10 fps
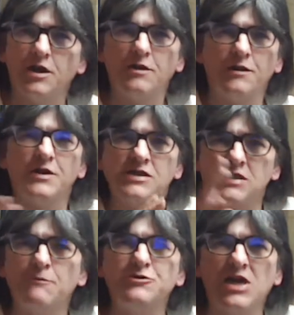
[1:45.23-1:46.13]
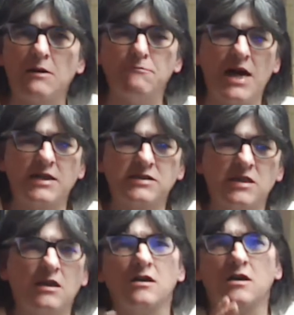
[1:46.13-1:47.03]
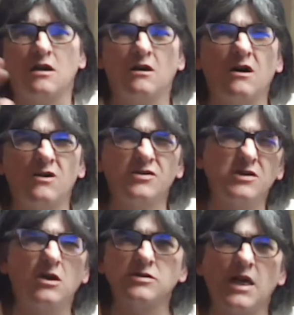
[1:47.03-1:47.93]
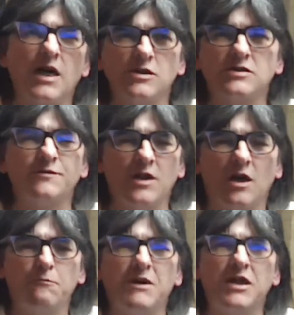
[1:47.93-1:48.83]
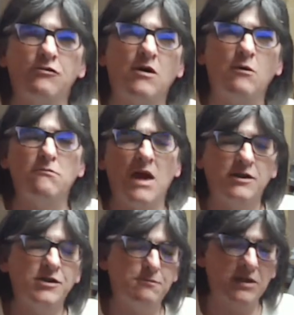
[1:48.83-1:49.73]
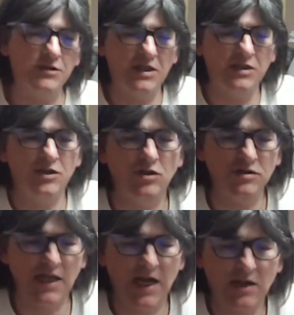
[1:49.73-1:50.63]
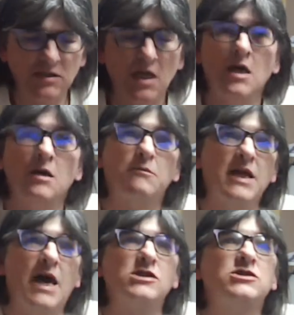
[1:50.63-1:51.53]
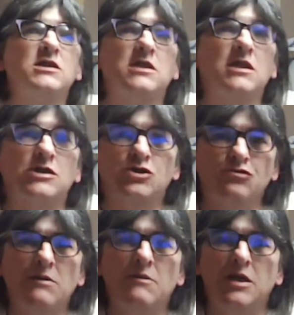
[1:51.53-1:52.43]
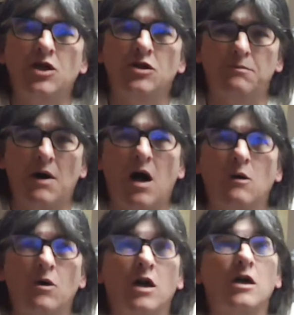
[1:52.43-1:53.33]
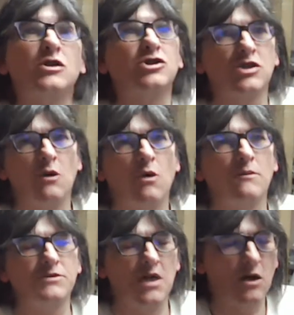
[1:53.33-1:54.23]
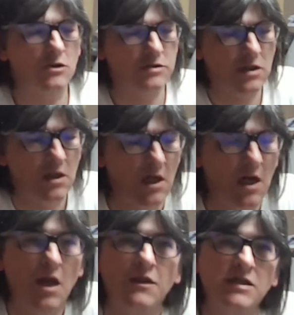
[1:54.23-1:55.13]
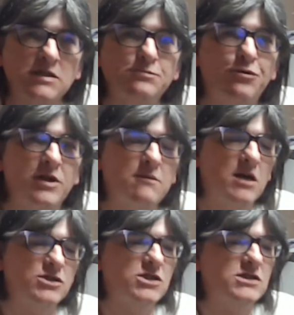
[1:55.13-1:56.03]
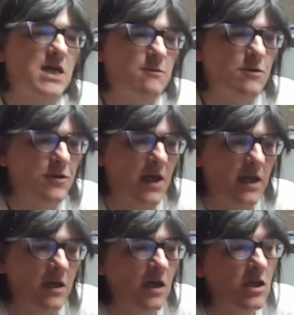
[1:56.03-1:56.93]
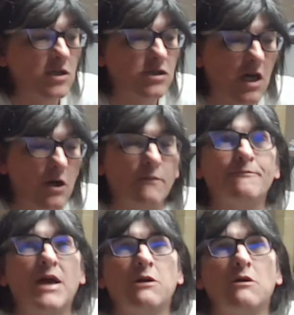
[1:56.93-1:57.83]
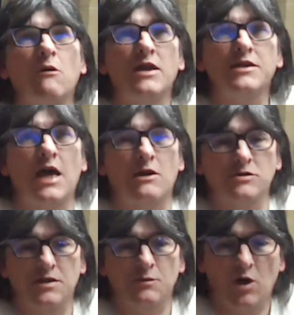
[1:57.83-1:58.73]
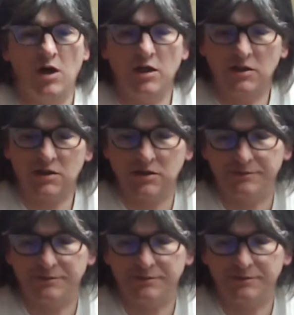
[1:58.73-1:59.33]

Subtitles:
subject matter, oh, doll's house, big grown men building doll's house, but actually it's an extremely good part work, so I'm told. This is pretty much the same thing. So anyway, I went down to the works